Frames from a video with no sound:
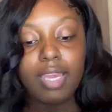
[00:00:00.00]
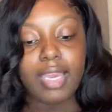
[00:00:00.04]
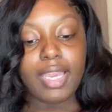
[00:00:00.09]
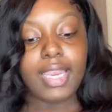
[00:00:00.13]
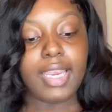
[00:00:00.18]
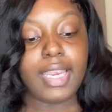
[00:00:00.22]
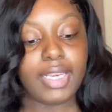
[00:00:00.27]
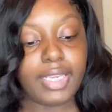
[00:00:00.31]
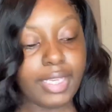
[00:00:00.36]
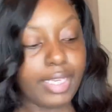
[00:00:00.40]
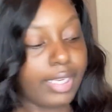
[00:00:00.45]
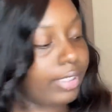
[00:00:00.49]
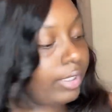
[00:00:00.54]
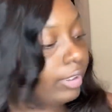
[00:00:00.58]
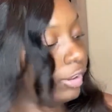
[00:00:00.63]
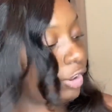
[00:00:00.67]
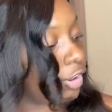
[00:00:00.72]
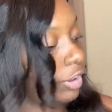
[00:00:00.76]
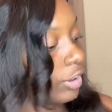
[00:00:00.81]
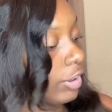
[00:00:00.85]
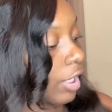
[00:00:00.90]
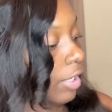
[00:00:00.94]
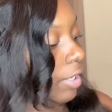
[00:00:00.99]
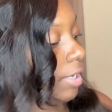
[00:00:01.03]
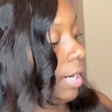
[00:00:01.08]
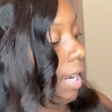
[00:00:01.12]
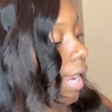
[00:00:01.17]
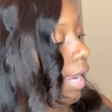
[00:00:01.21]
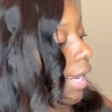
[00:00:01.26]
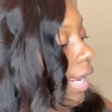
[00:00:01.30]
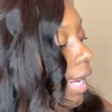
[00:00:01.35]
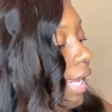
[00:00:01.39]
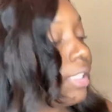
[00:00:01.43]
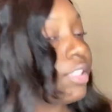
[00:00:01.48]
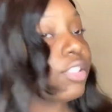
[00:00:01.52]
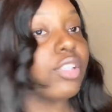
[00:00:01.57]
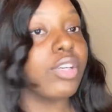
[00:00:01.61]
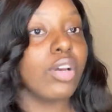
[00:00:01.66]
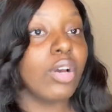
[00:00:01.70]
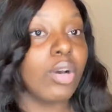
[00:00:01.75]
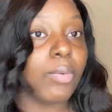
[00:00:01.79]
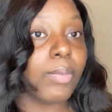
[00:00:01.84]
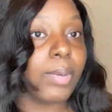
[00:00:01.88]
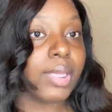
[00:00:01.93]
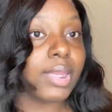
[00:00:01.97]
And then the shirt I got to
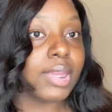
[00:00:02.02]
go with